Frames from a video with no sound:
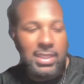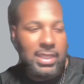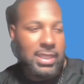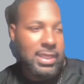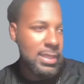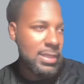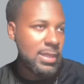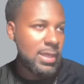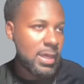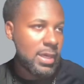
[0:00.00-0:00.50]

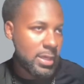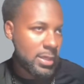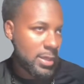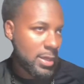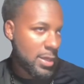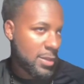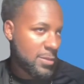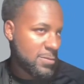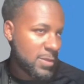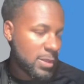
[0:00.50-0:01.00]
and
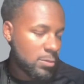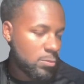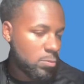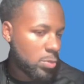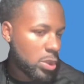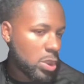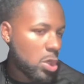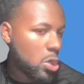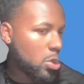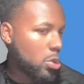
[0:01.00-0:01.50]
I think
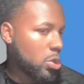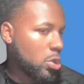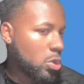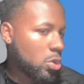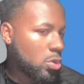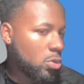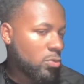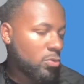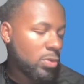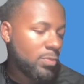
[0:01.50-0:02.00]
we all
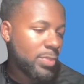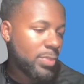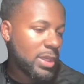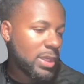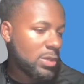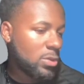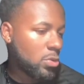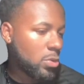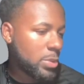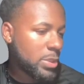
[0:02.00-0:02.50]
know who we're
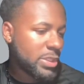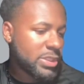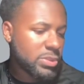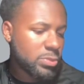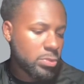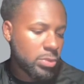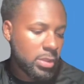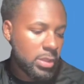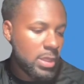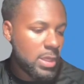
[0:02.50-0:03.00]
picking on this
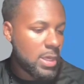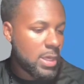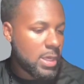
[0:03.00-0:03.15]
one.